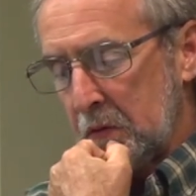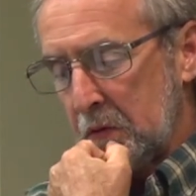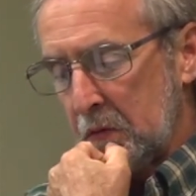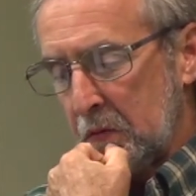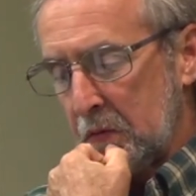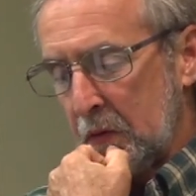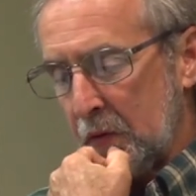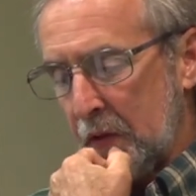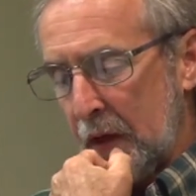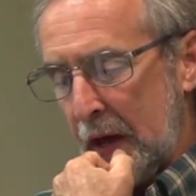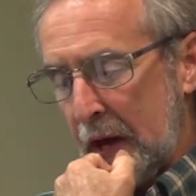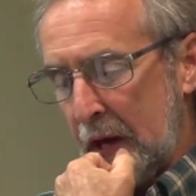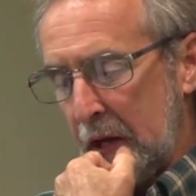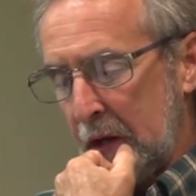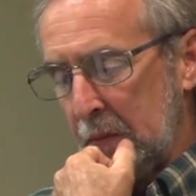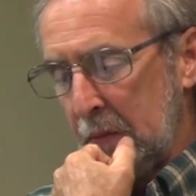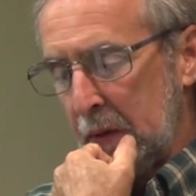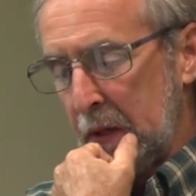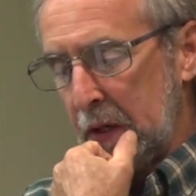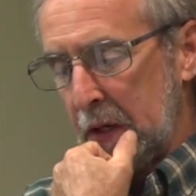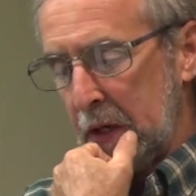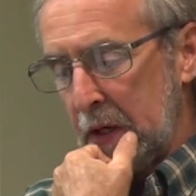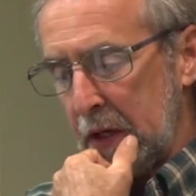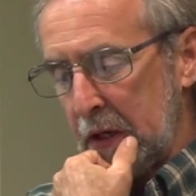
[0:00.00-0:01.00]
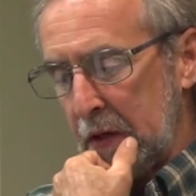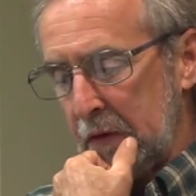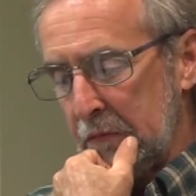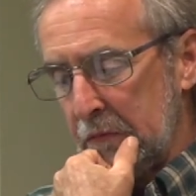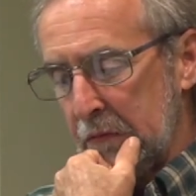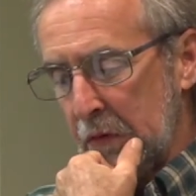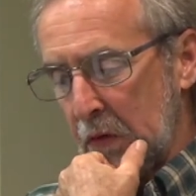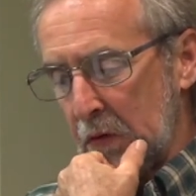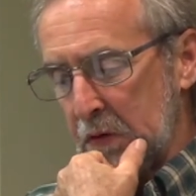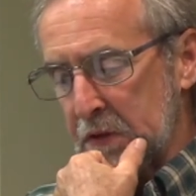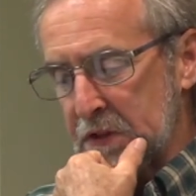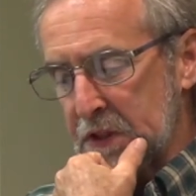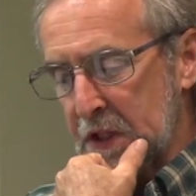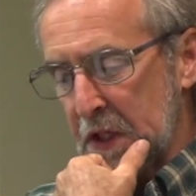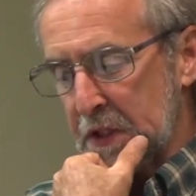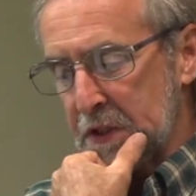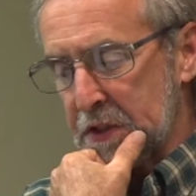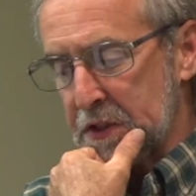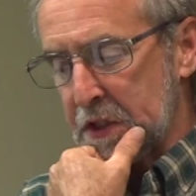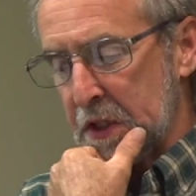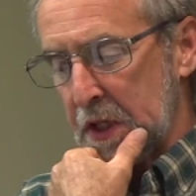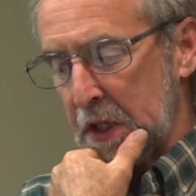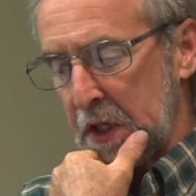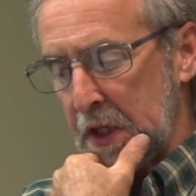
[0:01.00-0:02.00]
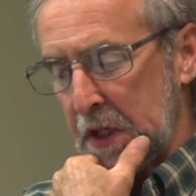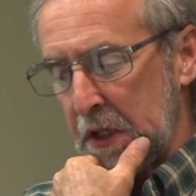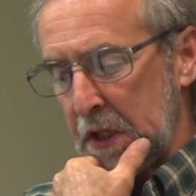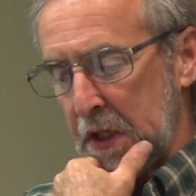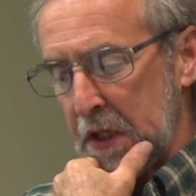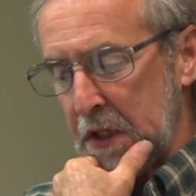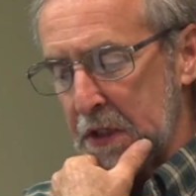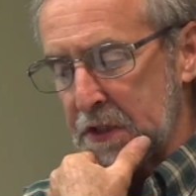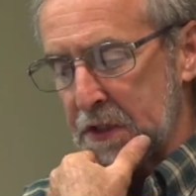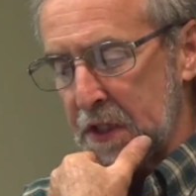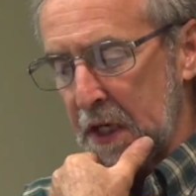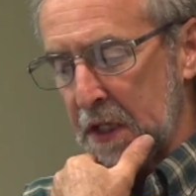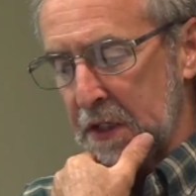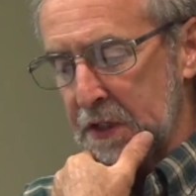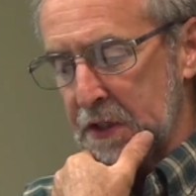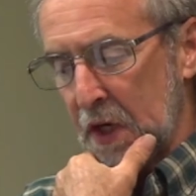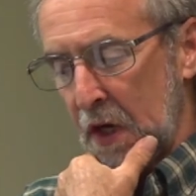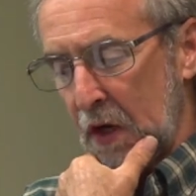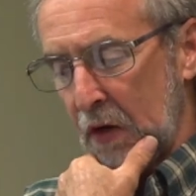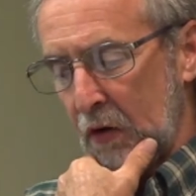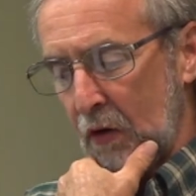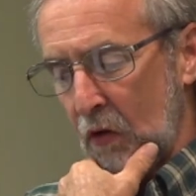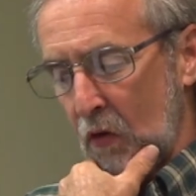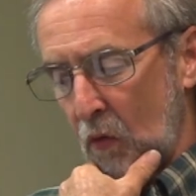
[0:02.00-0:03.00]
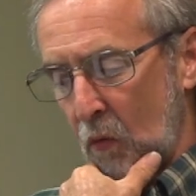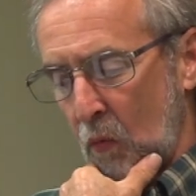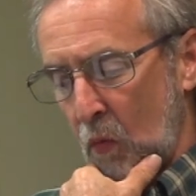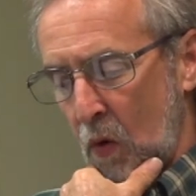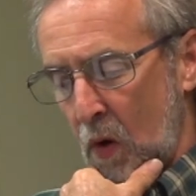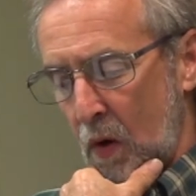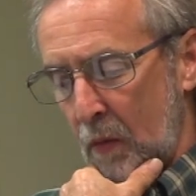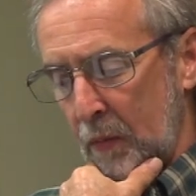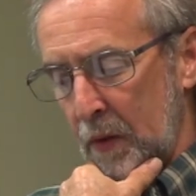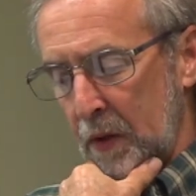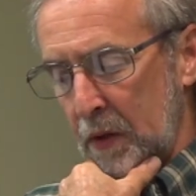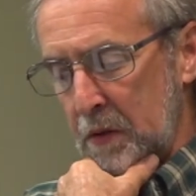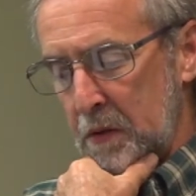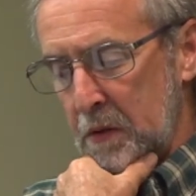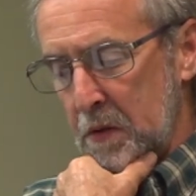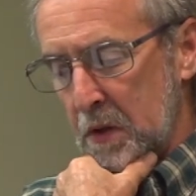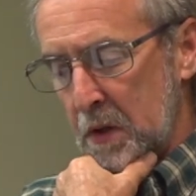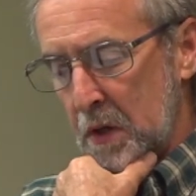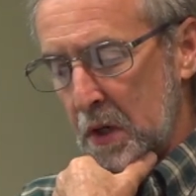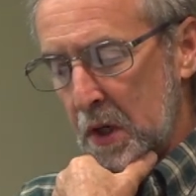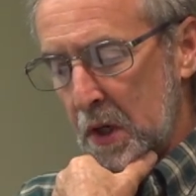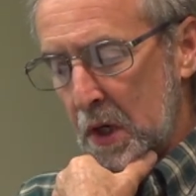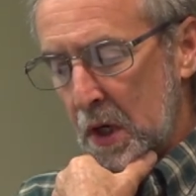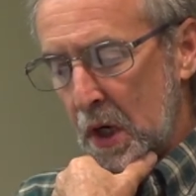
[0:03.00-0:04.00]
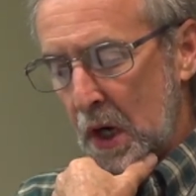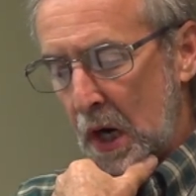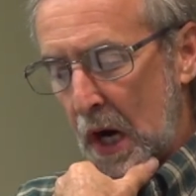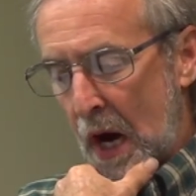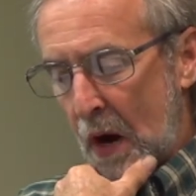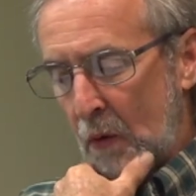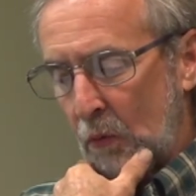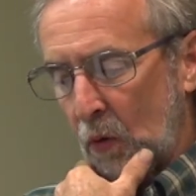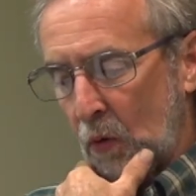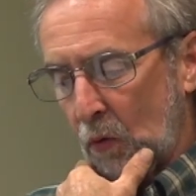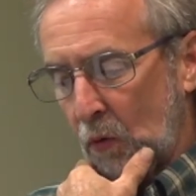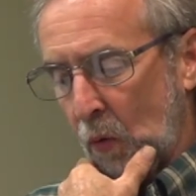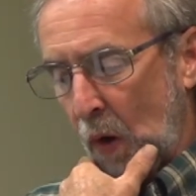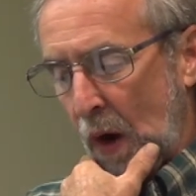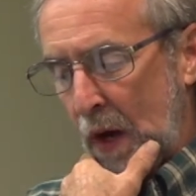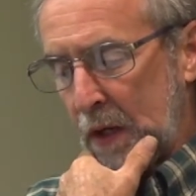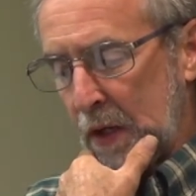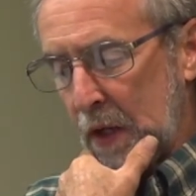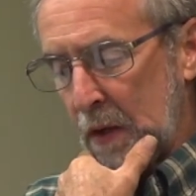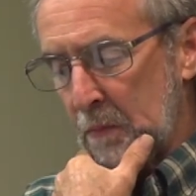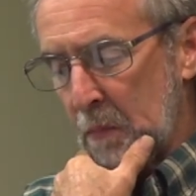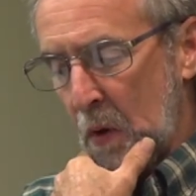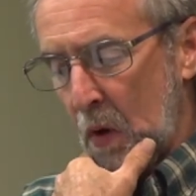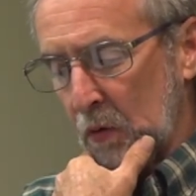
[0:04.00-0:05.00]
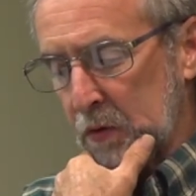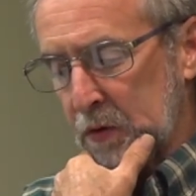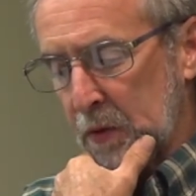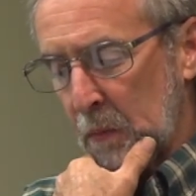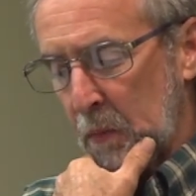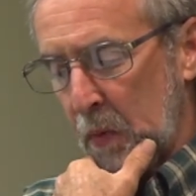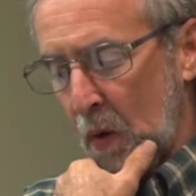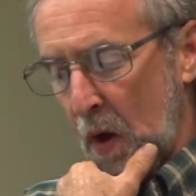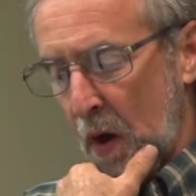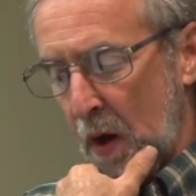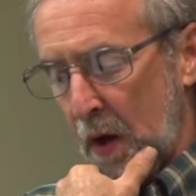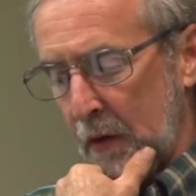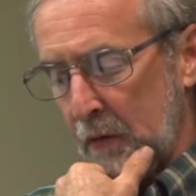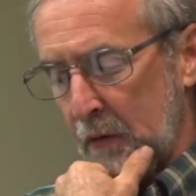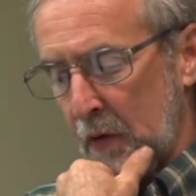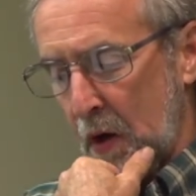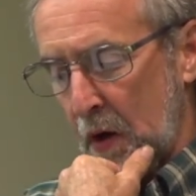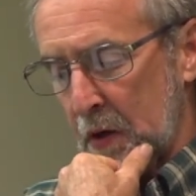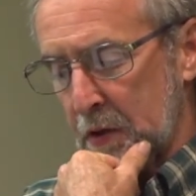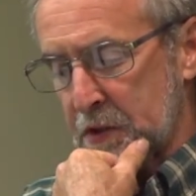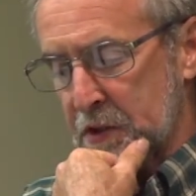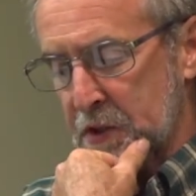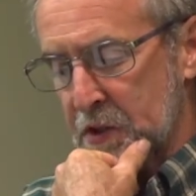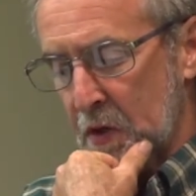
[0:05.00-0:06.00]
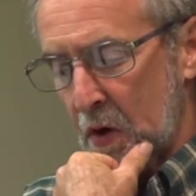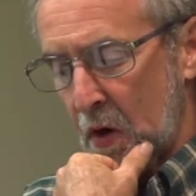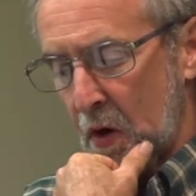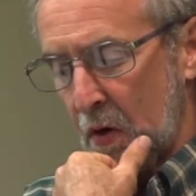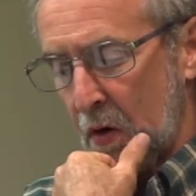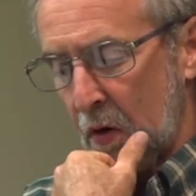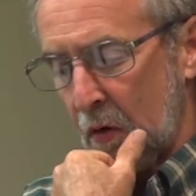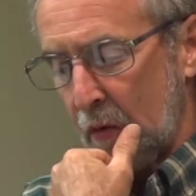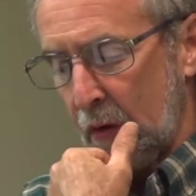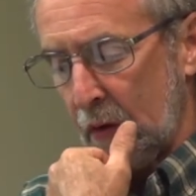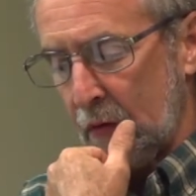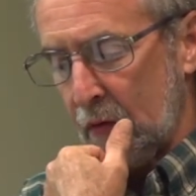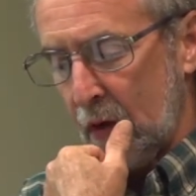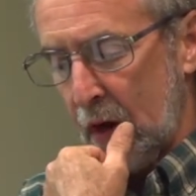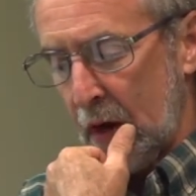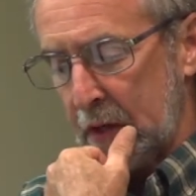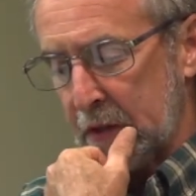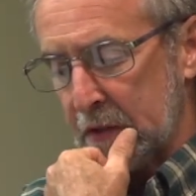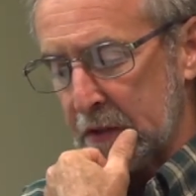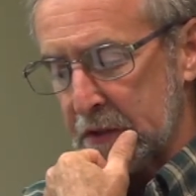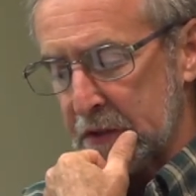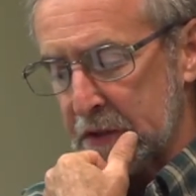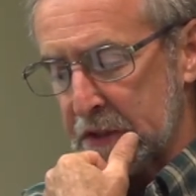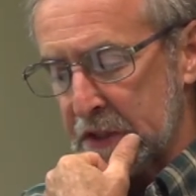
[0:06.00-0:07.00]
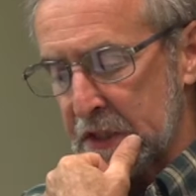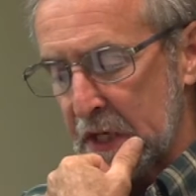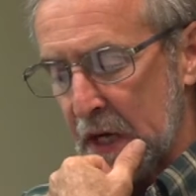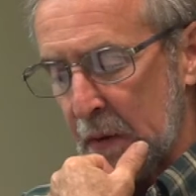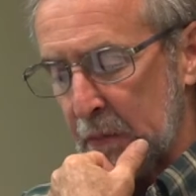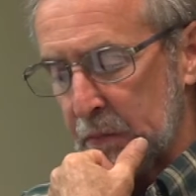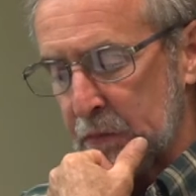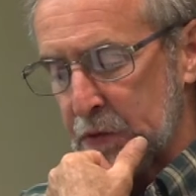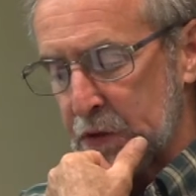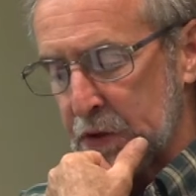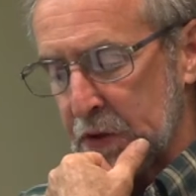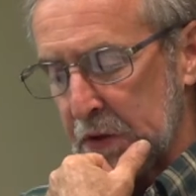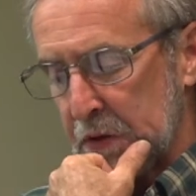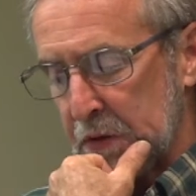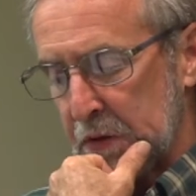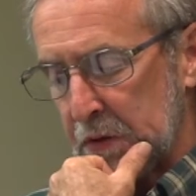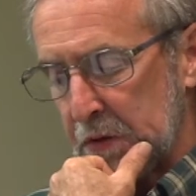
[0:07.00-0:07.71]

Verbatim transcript: with Adam and Eve, verse 16, he says unto the woman, I will greatly multiply thy sorrow and thy conception